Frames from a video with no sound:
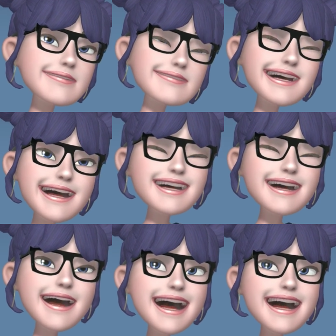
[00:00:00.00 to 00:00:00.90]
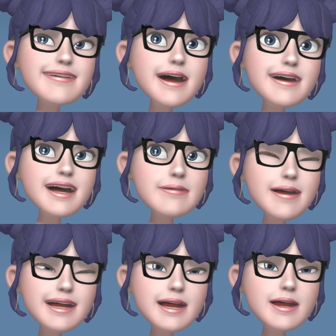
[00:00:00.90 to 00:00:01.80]
necessarily care about their
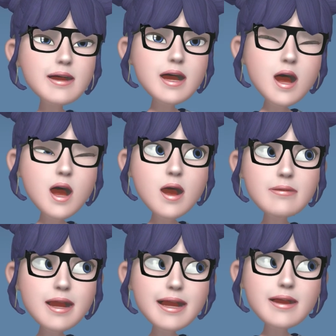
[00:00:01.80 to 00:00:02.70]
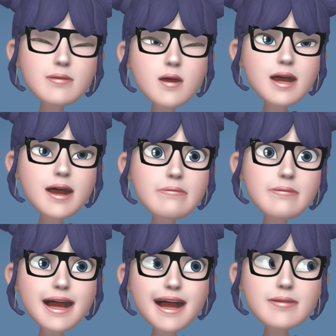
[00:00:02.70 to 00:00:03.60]
opinion because I'm going to do
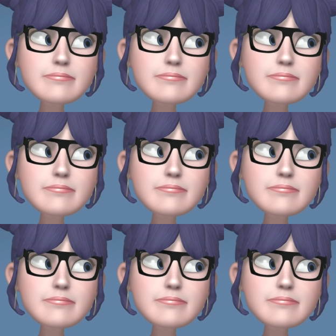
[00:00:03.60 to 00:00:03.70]
me.